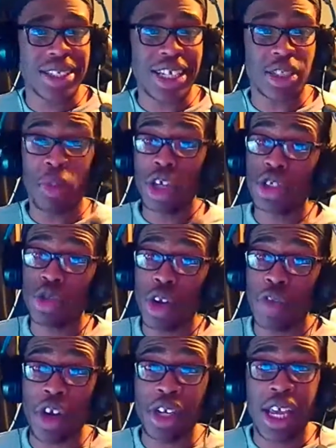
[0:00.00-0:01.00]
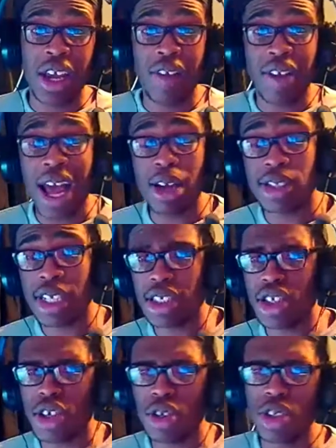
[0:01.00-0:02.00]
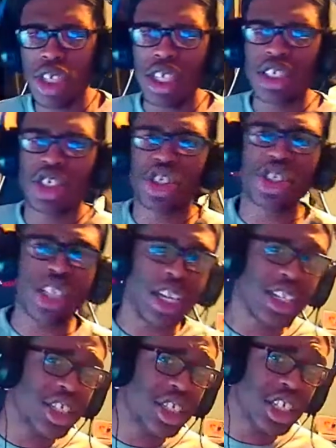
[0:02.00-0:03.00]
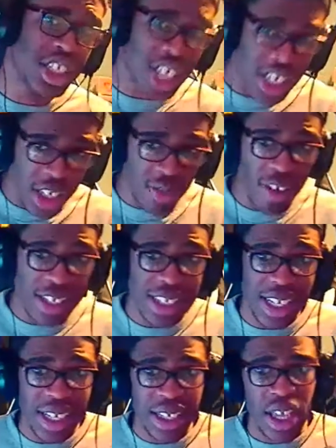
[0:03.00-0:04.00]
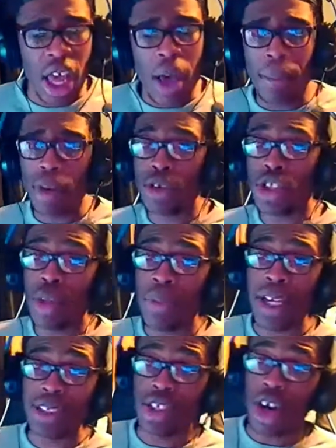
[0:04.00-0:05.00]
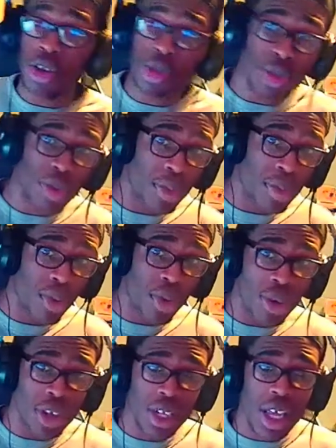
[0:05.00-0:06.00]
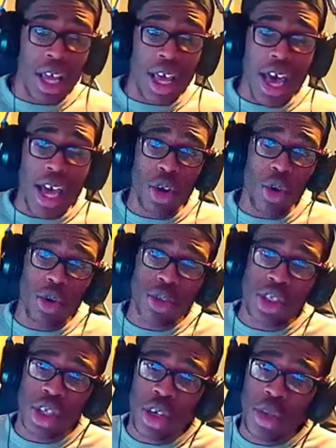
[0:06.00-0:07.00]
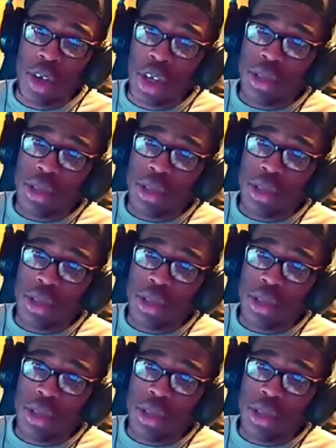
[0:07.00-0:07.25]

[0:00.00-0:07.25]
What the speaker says: that's my sort of idea and how to not only introduce intergender wrestling, but also make titles more important, and also,